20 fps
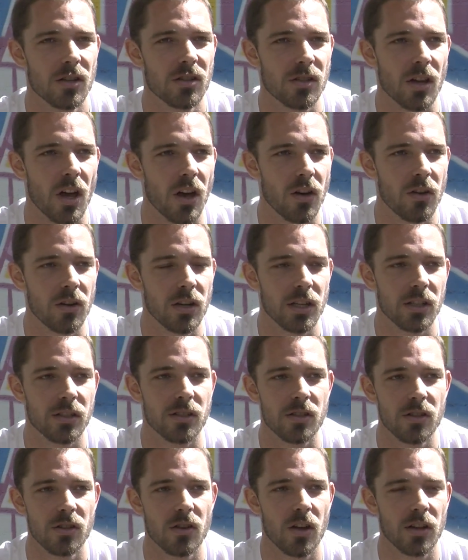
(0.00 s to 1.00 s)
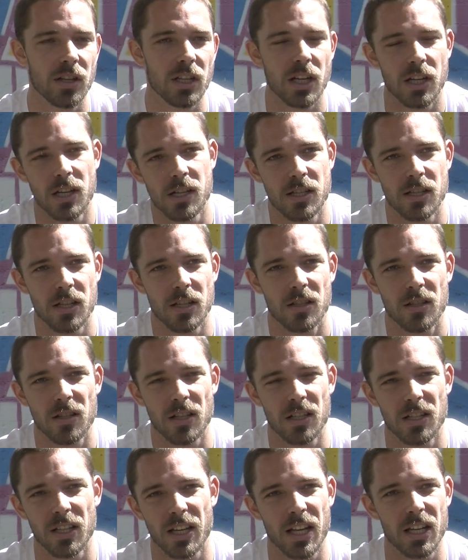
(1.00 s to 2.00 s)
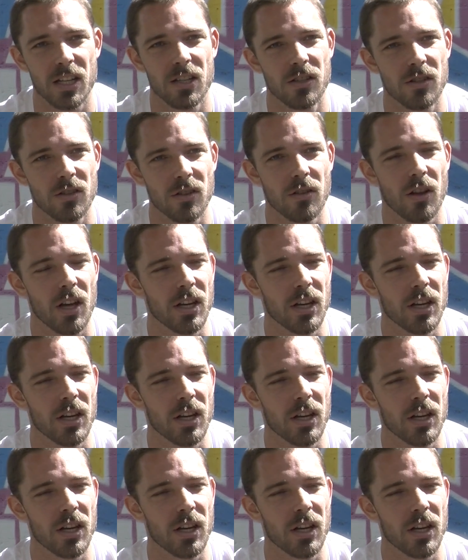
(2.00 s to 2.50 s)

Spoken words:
So it's not the easiest thing to get into.